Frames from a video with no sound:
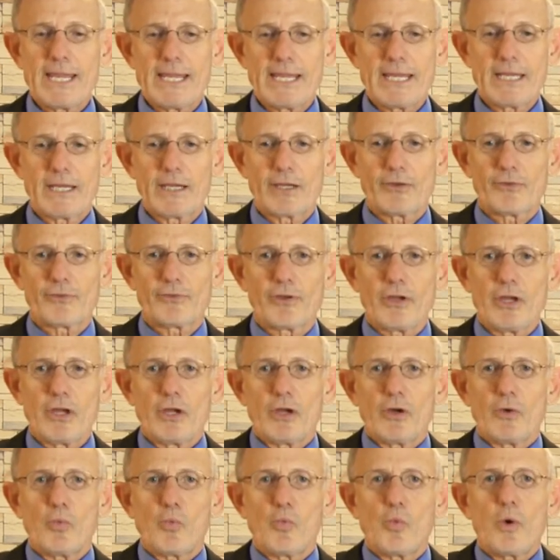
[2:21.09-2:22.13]
is
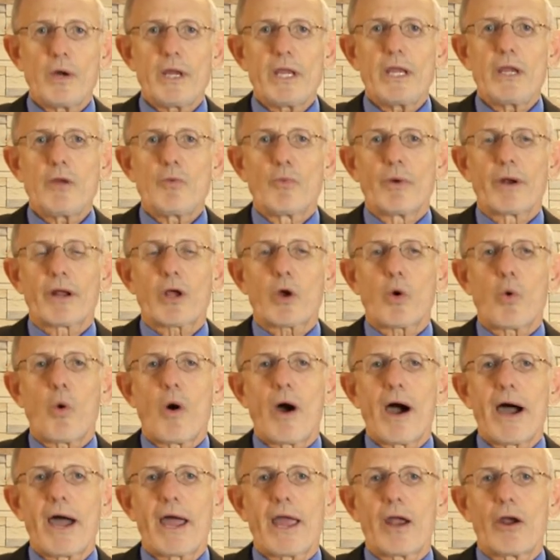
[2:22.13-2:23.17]
we
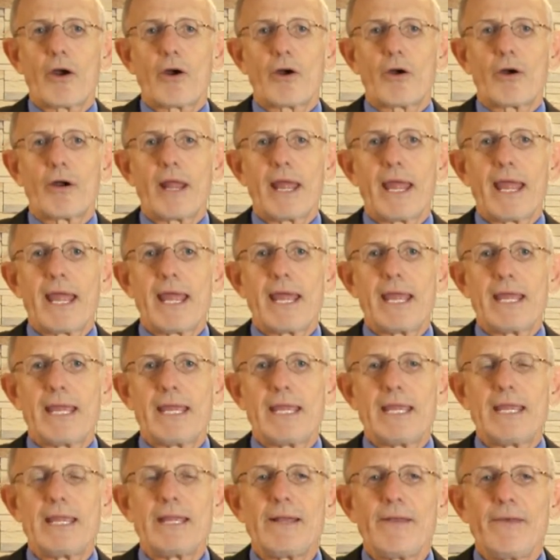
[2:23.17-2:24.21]
require
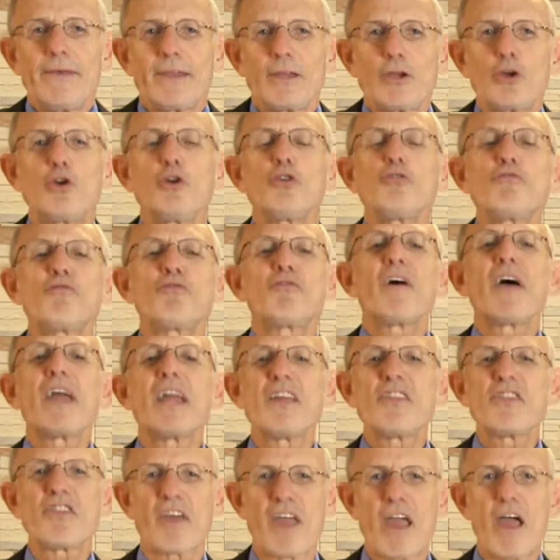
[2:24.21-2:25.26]
a good
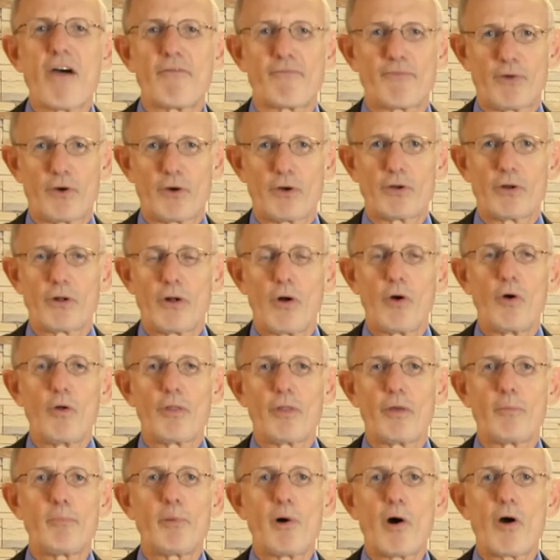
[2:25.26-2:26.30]
faith effort on
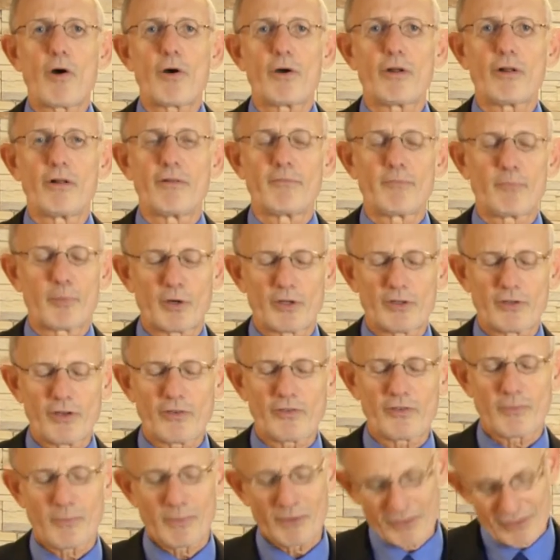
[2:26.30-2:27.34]
the part of
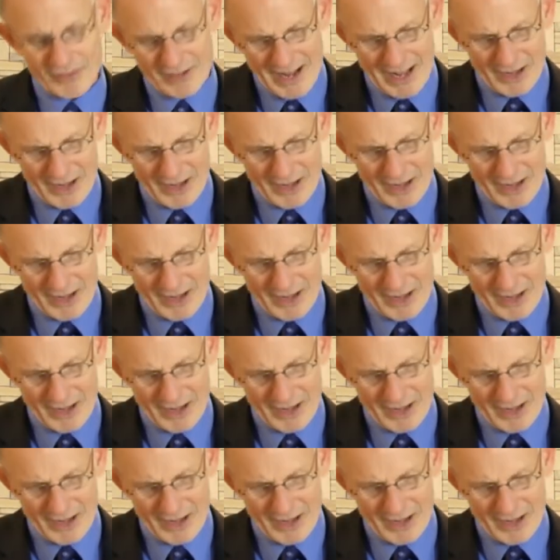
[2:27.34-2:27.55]
participants.